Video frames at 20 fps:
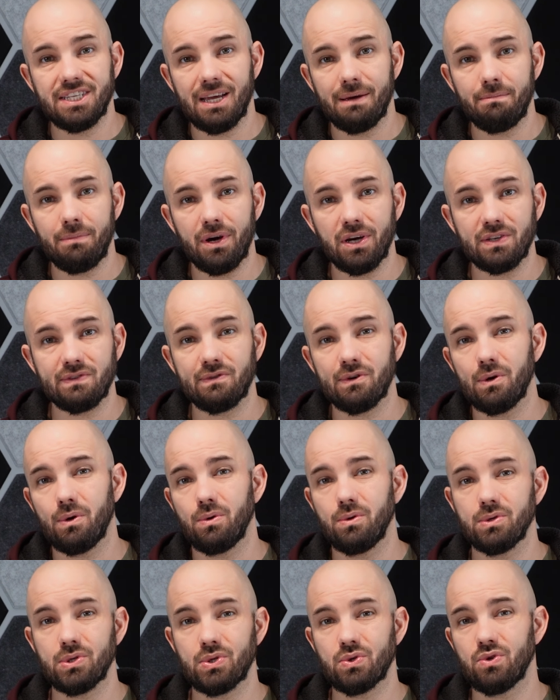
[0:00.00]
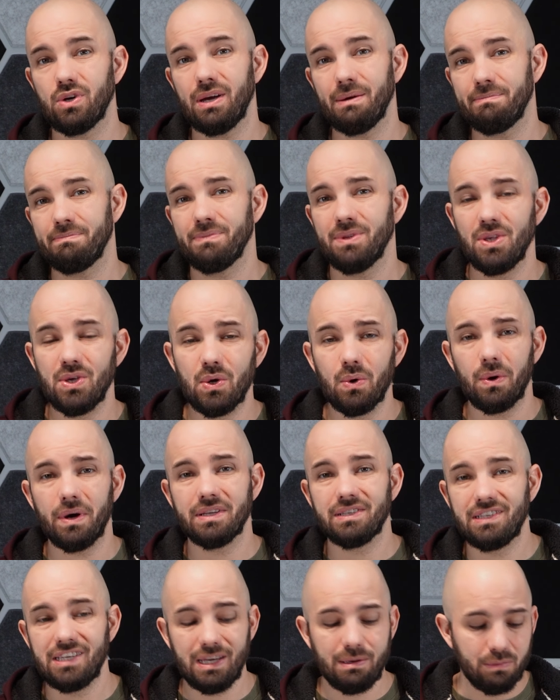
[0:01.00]
to 10 bucks for a whole strip. You go
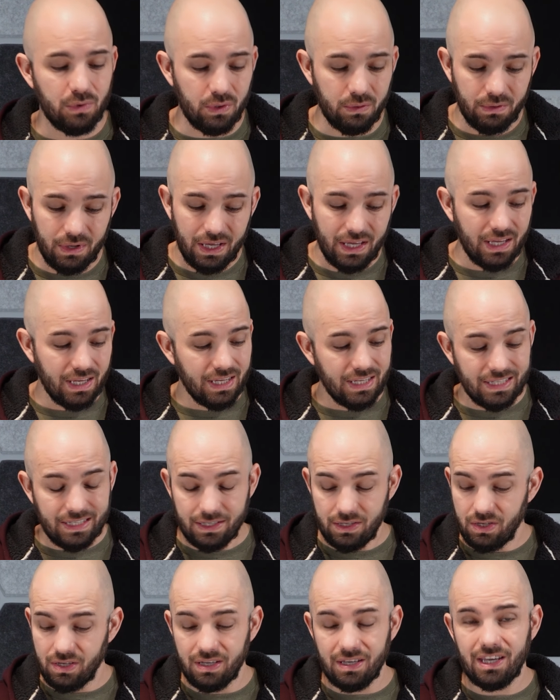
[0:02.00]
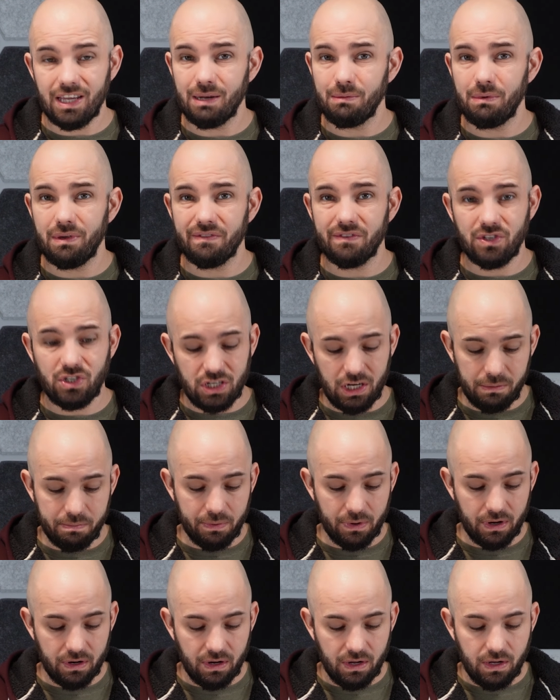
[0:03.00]
on Temu, you can get them even
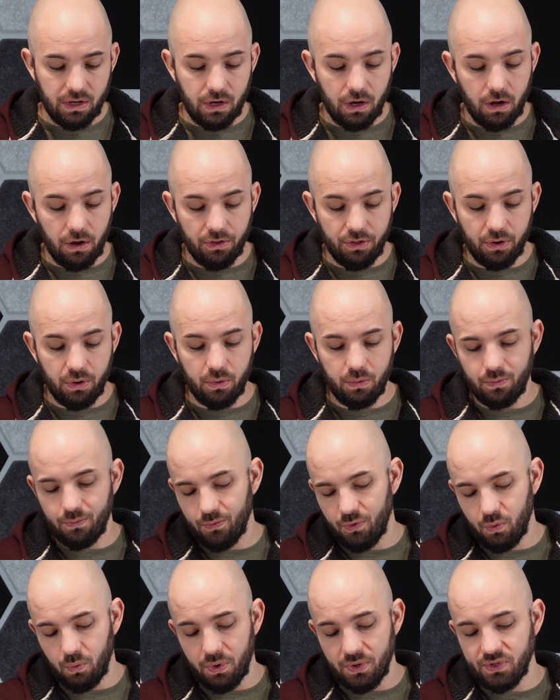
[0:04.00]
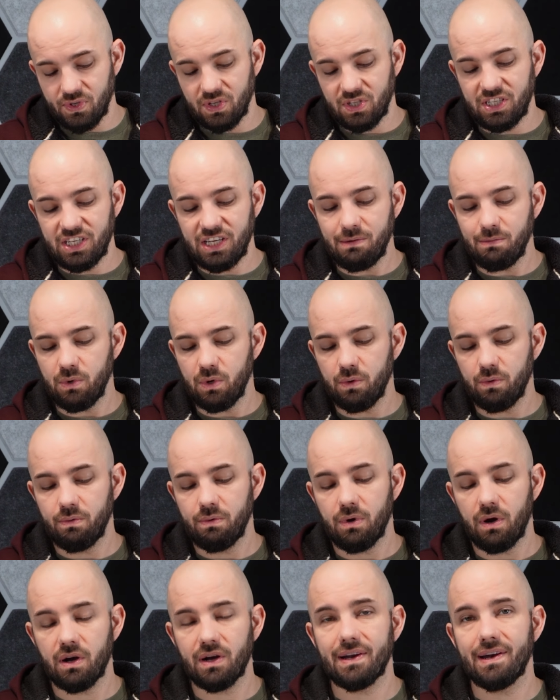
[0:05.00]
cheaper. Although the ones on Temu
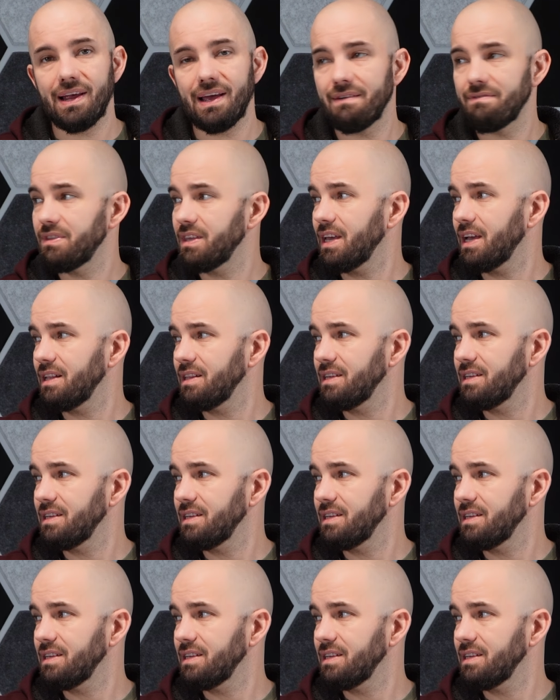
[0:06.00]
are going to have the